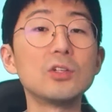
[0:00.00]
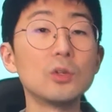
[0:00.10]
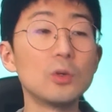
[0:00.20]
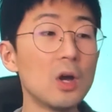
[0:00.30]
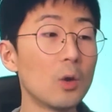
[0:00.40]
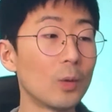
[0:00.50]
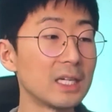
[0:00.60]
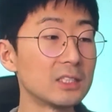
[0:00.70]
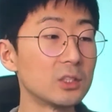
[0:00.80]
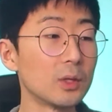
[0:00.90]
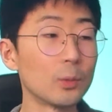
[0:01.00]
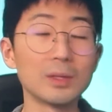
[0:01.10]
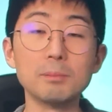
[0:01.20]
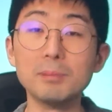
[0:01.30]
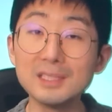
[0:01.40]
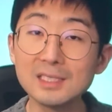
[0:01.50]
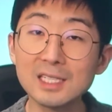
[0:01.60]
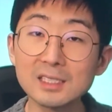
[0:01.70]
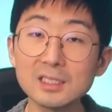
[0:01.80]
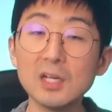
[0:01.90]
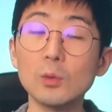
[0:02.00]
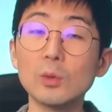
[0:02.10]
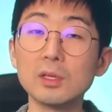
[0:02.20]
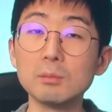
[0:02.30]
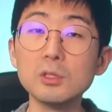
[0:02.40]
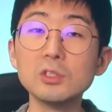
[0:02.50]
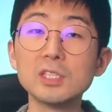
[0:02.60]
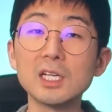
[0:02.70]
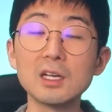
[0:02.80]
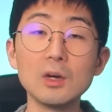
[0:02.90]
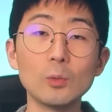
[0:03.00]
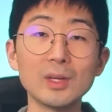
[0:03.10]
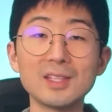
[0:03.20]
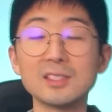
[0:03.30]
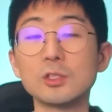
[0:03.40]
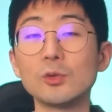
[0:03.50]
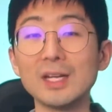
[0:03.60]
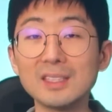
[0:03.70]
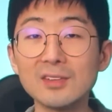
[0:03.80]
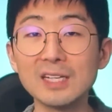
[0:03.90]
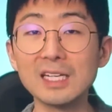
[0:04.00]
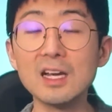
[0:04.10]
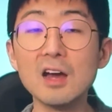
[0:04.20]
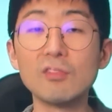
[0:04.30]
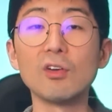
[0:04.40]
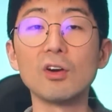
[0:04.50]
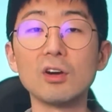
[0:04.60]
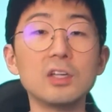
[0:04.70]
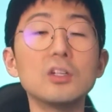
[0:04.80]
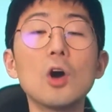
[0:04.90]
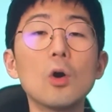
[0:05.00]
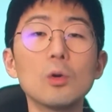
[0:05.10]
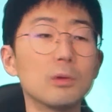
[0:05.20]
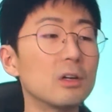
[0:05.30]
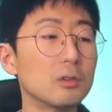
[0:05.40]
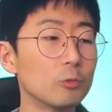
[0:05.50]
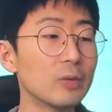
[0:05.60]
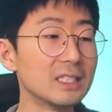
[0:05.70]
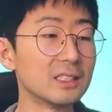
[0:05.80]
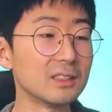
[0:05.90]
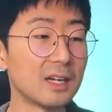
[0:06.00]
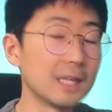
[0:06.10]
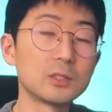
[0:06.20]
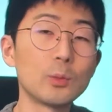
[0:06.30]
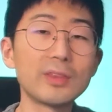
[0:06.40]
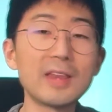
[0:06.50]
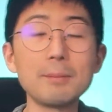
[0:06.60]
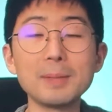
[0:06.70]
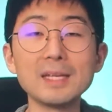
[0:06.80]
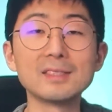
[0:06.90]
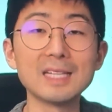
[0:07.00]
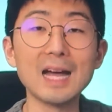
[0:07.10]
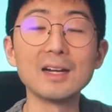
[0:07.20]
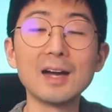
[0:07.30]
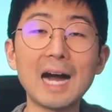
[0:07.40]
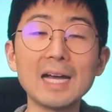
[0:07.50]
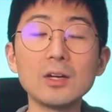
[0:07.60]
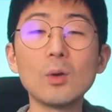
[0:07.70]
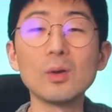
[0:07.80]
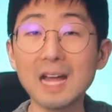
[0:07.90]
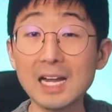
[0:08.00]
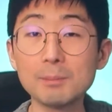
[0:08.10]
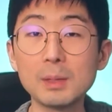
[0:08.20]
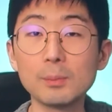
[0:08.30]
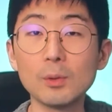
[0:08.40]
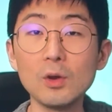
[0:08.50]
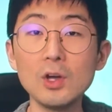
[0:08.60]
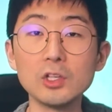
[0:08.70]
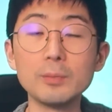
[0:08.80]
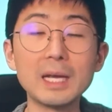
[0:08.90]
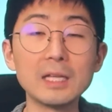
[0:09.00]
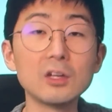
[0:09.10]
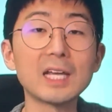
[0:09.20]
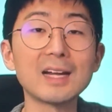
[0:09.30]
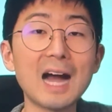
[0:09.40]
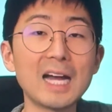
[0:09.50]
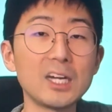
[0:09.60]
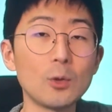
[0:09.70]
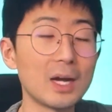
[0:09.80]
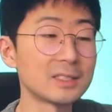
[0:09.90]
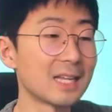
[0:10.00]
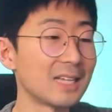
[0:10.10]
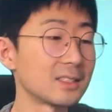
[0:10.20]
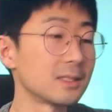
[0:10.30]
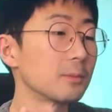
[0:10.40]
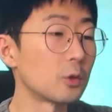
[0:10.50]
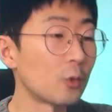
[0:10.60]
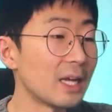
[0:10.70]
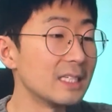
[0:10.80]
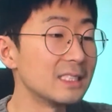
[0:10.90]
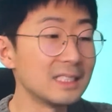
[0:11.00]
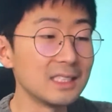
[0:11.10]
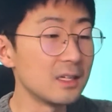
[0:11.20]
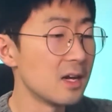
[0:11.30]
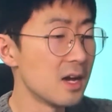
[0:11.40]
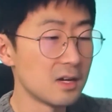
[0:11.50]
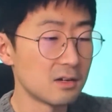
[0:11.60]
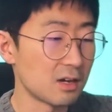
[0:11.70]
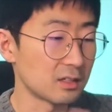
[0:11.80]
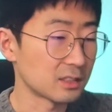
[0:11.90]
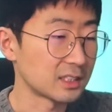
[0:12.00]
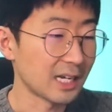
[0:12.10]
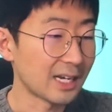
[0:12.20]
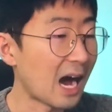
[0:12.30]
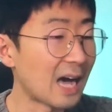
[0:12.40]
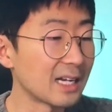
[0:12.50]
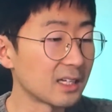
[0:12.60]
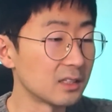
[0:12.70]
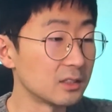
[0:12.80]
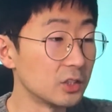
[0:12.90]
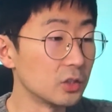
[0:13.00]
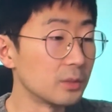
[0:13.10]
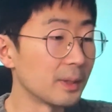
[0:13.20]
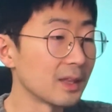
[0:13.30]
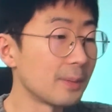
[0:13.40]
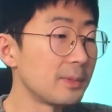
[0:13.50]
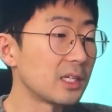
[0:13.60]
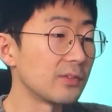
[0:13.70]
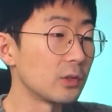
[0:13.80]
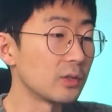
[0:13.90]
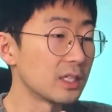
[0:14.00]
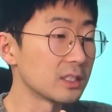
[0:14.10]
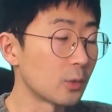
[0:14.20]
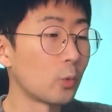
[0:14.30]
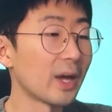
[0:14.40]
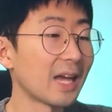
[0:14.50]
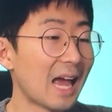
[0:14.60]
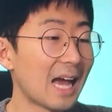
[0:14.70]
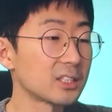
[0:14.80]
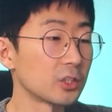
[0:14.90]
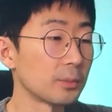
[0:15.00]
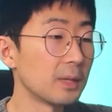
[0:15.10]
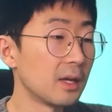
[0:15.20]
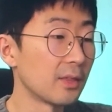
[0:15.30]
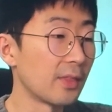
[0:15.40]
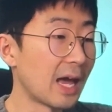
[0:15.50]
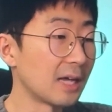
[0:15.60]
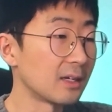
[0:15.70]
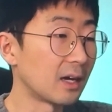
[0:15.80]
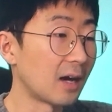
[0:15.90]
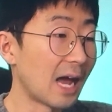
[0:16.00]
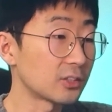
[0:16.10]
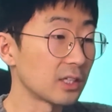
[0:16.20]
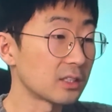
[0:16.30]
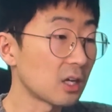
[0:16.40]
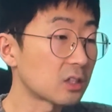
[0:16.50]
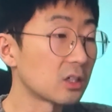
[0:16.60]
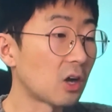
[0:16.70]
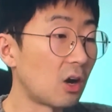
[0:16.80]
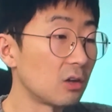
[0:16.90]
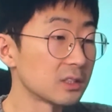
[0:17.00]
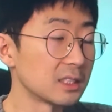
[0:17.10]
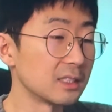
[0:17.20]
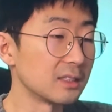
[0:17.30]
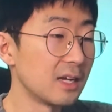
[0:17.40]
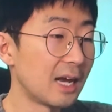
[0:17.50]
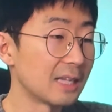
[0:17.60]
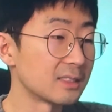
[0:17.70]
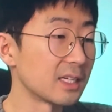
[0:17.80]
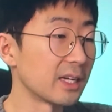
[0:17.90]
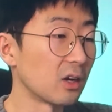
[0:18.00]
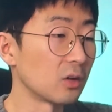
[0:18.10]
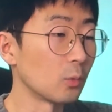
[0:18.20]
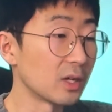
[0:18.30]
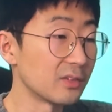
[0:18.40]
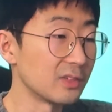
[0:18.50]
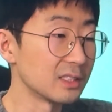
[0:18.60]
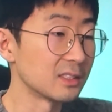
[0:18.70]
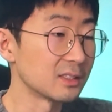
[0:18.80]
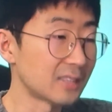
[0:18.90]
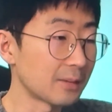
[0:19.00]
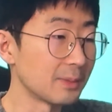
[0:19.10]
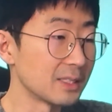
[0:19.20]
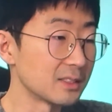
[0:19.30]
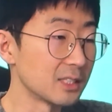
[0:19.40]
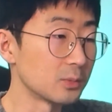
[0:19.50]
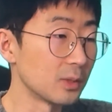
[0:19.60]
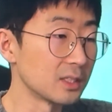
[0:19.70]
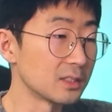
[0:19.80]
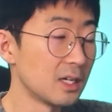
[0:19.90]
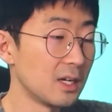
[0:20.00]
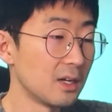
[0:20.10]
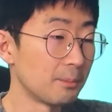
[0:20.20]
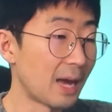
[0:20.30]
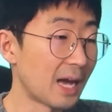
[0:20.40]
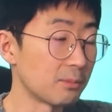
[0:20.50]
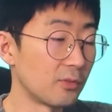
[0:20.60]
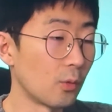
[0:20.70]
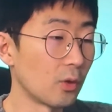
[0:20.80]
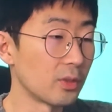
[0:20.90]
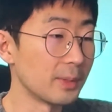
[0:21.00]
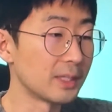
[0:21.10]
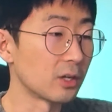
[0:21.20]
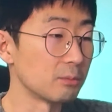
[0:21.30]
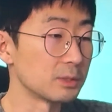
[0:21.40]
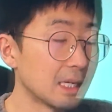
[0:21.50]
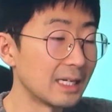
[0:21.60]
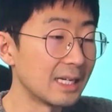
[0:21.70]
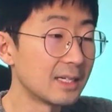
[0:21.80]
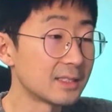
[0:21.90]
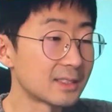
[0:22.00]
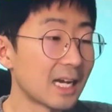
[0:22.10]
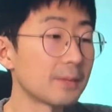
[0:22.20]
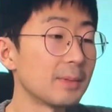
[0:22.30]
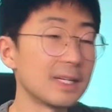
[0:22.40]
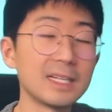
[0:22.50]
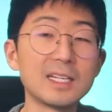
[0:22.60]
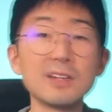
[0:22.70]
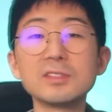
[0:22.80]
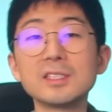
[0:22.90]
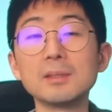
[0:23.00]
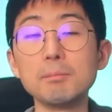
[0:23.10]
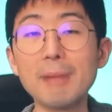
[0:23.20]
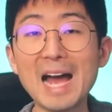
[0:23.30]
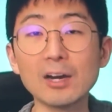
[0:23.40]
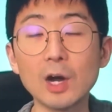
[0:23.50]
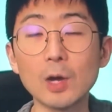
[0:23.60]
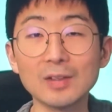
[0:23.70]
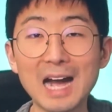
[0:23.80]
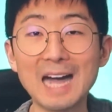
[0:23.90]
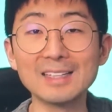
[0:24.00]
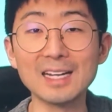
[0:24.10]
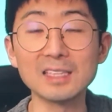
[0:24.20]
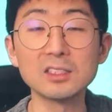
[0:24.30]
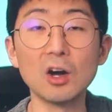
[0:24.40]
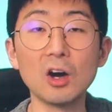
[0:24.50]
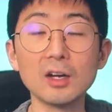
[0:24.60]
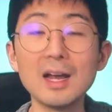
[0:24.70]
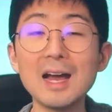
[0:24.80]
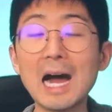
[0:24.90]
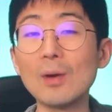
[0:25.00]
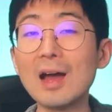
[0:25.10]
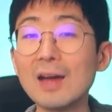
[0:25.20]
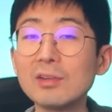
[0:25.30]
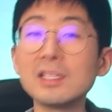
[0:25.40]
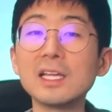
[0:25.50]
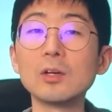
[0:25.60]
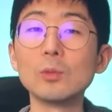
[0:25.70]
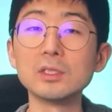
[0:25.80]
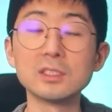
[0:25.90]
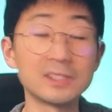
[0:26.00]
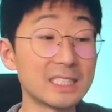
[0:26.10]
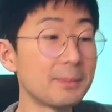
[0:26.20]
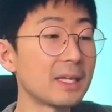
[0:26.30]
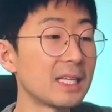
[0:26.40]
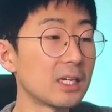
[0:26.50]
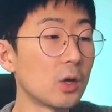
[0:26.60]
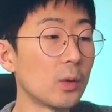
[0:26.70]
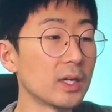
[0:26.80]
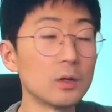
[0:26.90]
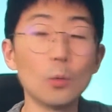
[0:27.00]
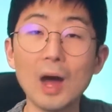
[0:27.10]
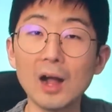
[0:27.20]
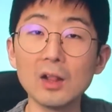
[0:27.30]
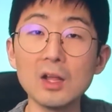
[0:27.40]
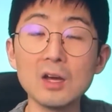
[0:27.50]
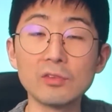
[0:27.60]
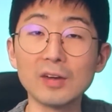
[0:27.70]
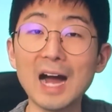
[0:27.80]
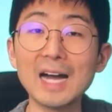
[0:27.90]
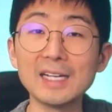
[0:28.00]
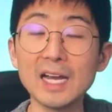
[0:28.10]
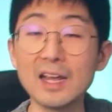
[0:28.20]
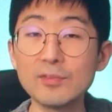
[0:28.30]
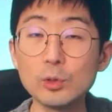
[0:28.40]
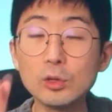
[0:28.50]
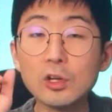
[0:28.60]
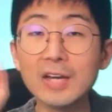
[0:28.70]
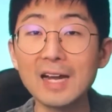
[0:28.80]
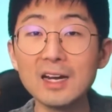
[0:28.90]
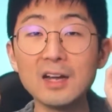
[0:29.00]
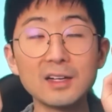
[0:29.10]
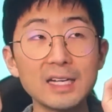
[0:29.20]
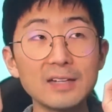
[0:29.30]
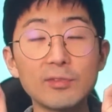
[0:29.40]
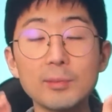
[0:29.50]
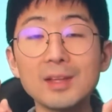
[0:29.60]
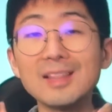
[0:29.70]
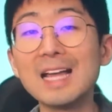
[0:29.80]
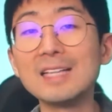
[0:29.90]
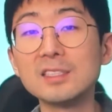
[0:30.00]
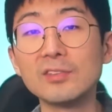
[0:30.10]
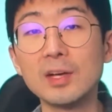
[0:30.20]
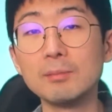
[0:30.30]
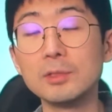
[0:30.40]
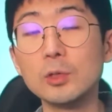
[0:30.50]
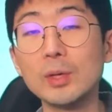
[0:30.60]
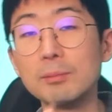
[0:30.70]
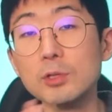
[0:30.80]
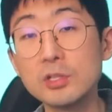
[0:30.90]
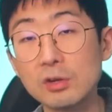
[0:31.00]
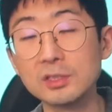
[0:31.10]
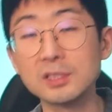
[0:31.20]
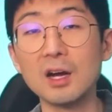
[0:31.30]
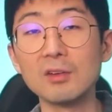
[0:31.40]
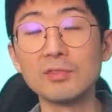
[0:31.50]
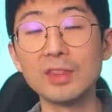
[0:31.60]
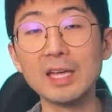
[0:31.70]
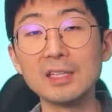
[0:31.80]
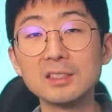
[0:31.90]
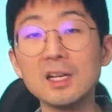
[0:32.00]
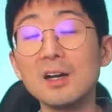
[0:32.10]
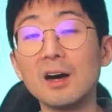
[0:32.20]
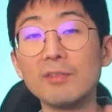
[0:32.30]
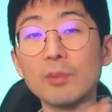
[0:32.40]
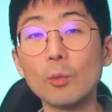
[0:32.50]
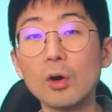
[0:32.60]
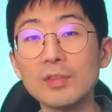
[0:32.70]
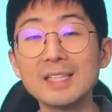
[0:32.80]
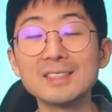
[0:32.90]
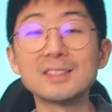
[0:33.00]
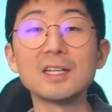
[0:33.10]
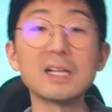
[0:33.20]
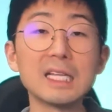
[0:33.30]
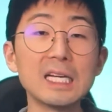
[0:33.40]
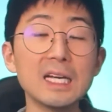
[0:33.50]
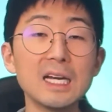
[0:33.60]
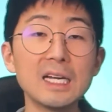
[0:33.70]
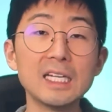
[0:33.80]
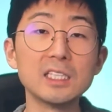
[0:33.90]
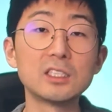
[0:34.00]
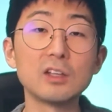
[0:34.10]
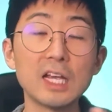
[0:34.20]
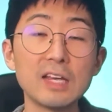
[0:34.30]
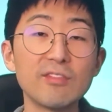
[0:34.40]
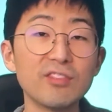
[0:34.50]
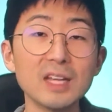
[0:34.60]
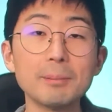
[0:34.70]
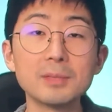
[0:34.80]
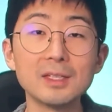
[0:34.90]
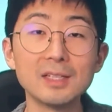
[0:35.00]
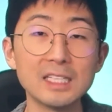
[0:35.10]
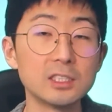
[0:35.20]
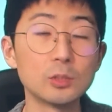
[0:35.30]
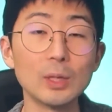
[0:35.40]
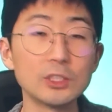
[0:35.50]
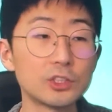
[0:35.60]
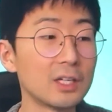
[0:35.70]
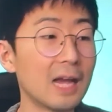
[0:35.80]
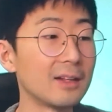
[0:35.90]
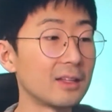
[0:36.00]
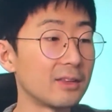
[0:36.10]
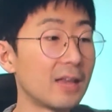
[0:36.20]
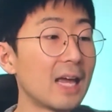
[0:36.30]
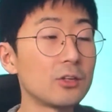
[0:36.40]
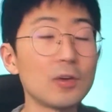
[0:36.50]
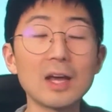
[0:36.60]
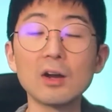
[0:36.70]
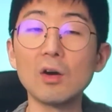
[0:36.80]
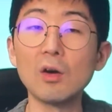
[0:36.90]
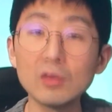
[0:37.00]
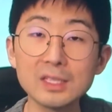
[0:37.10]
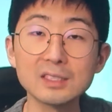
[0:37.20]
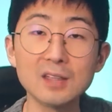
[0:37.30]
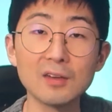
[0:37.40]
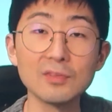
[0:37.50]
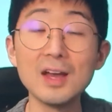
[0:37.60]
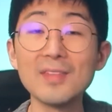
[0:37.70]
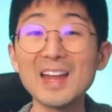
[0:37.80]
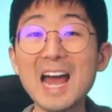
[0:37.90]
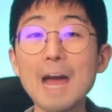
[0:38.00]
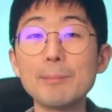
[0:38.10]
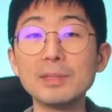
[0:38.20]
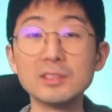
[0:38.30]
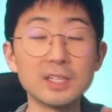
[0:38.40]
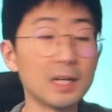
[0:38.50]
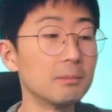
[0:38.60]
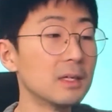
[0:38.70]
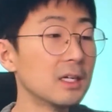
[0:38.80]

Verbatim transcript: do what he's doing with business, with music, with his creativity for no uh, reason. And so, with that being said, I know a lot of people, you may look at Kanye West as some crazy, uh, psychotic dude, but let me give you this quick excerpt that uh, actually Tucker Carlson had said on one of his segments. This was back before the midterms. And in his segment, he gives some background context on how everything was seemingly going well for Kanye. If you look at it from the lens of him doing musical stuff, things of the world, then suddenly he, he flipped, he mm-hmm. switched. And mm-hmm. then you have all the stuff that happened to him.